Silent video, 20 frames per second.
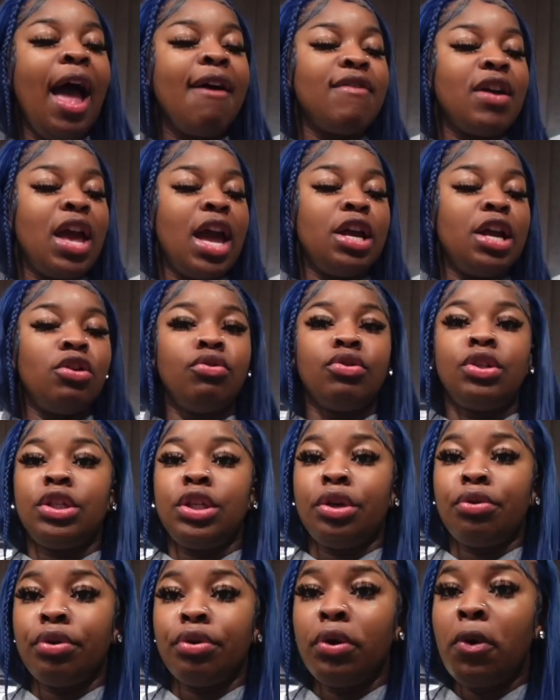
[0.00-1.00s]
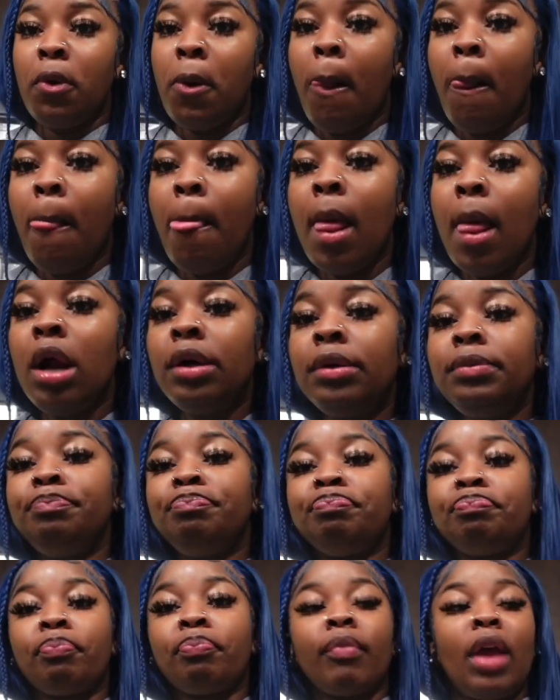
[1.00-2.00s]
haven't had no cereal
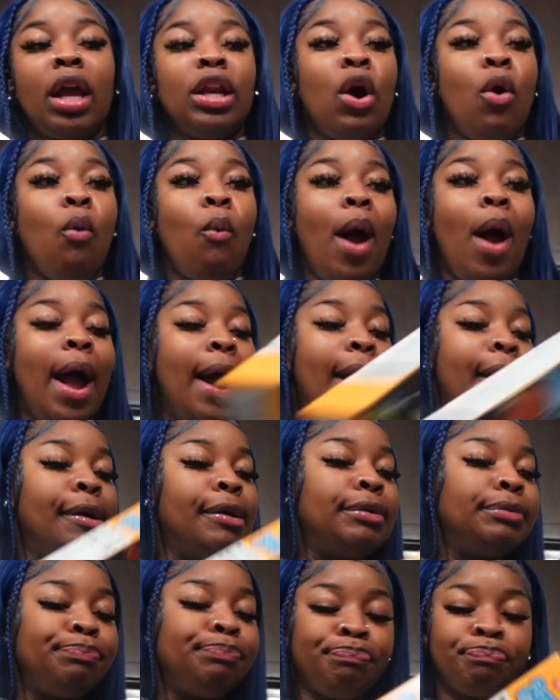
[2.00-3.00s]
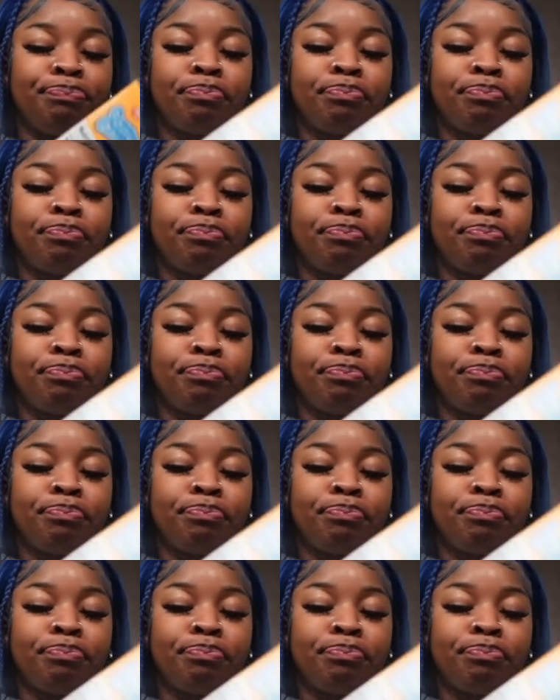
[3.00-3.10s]
in a while.